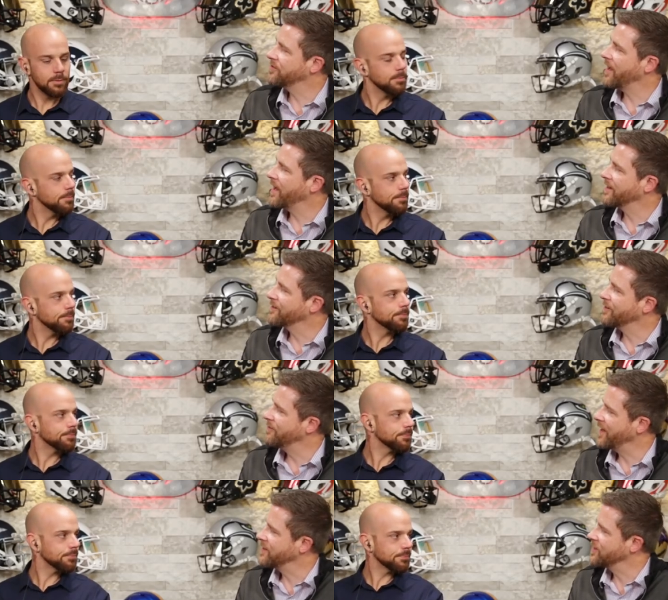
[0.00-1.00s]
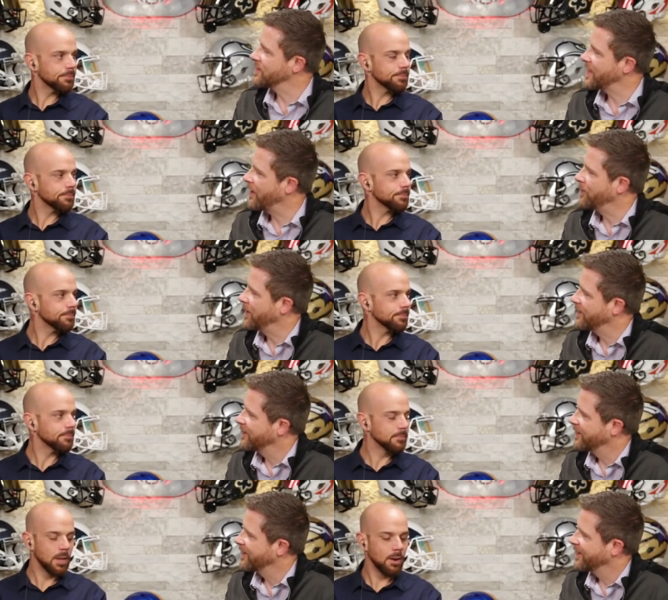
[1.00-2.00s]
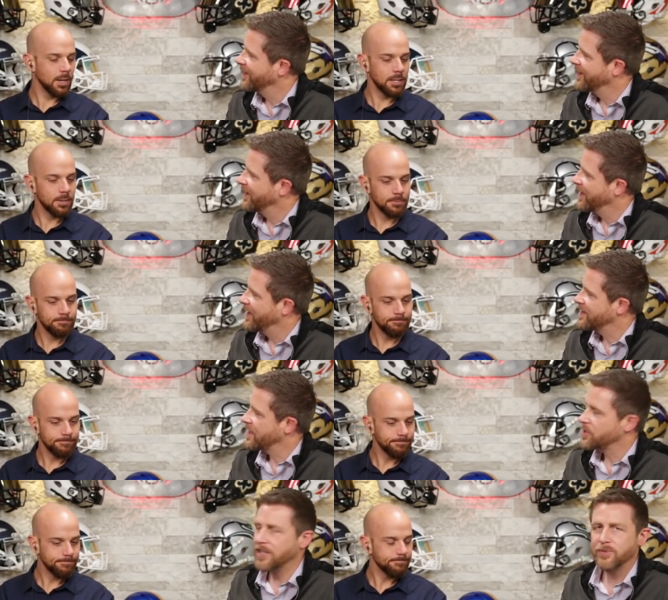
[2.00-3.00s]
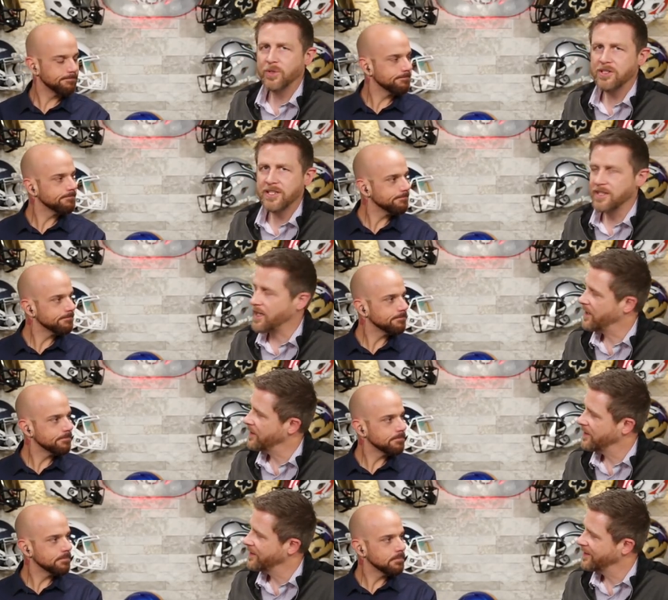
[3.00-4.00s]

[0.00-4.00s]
Speaker 1: fan of the Vengeance helmet. No, I know. It's not Schutt's worst design.